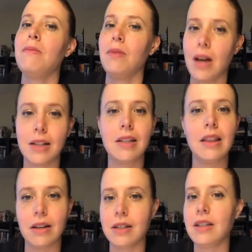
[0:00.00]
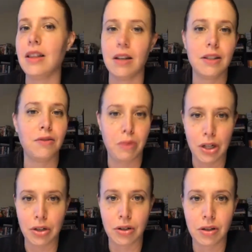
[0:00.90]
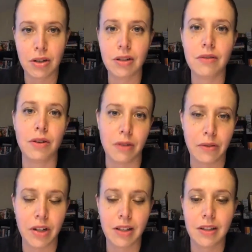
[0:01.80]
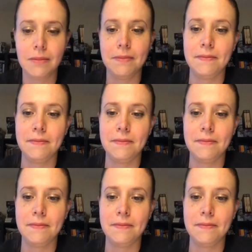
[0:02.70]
lots and lots and lots of pictures for reference.